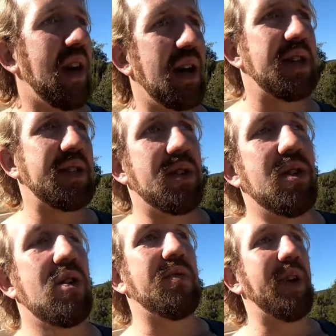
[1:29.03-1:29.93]
There's a
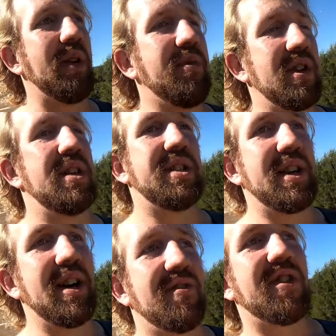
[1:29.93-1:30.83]
lot of people here
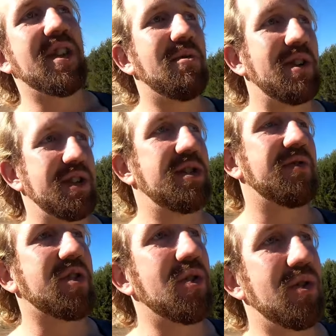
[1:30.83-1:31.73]
today. I really wanted
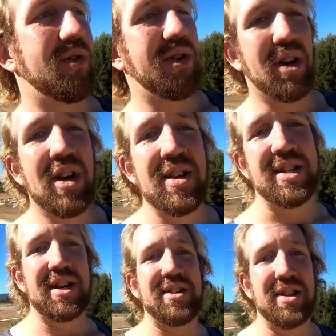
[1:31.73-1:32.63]
to record
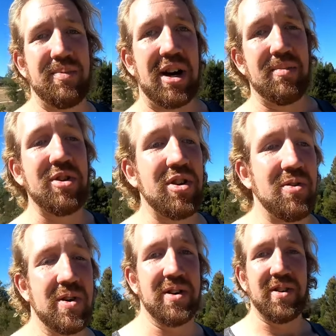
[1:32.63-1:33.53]
down near the
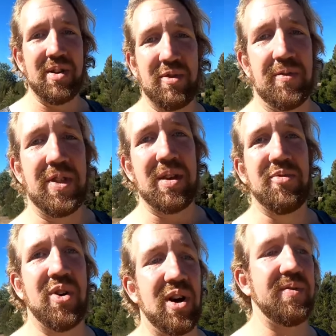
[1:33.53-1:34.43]
barbecue area, but for
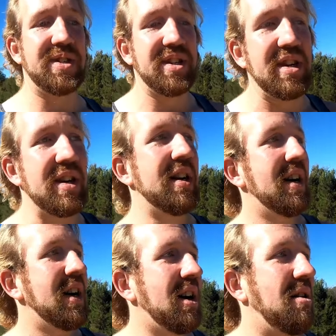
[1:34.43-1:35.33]
their privacy,
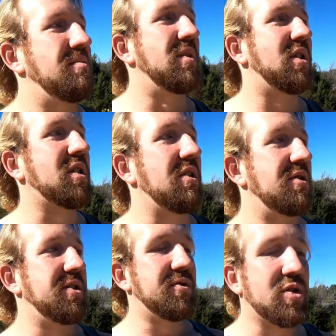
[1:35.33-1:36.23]
I'm not
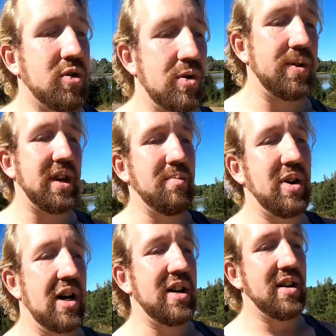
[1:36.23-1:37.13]
going to record
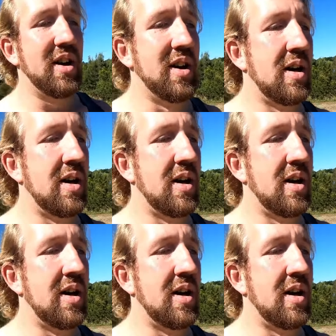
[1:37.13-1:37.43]
that part.